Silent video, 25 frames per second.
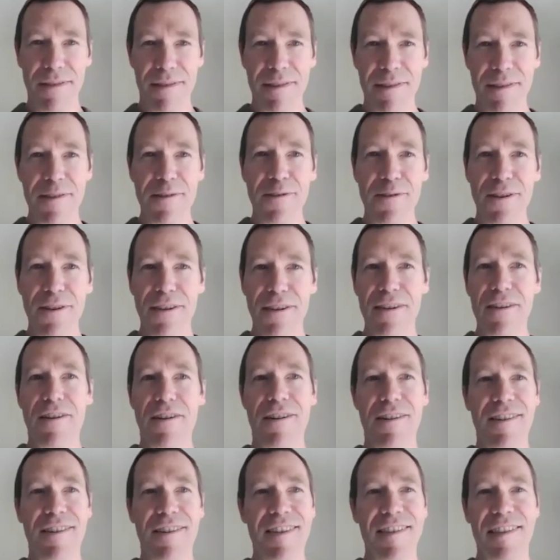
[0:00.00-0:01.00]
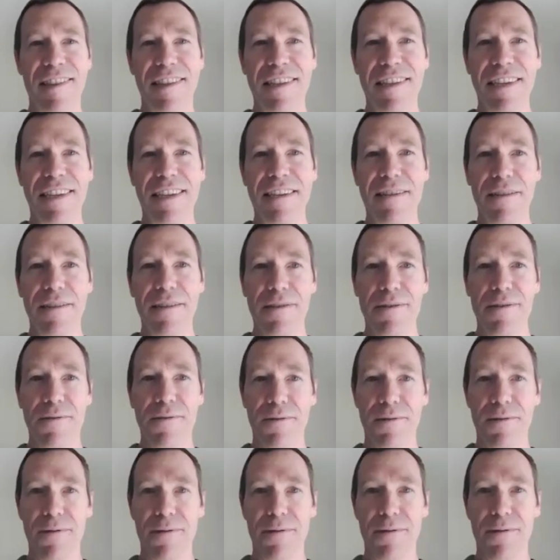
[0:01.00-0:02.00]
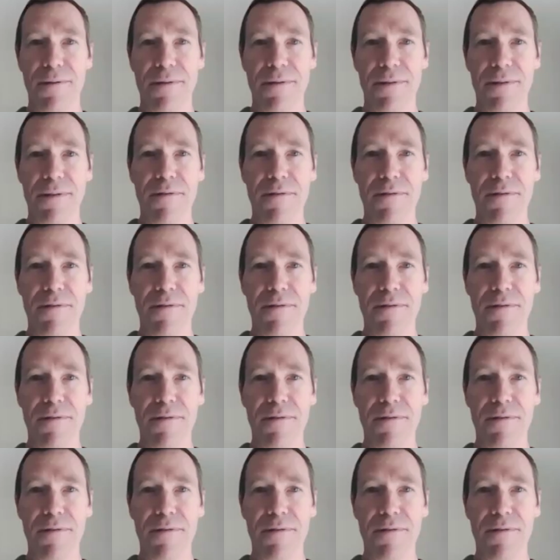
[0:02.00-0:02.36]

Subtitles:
still unconsciously, your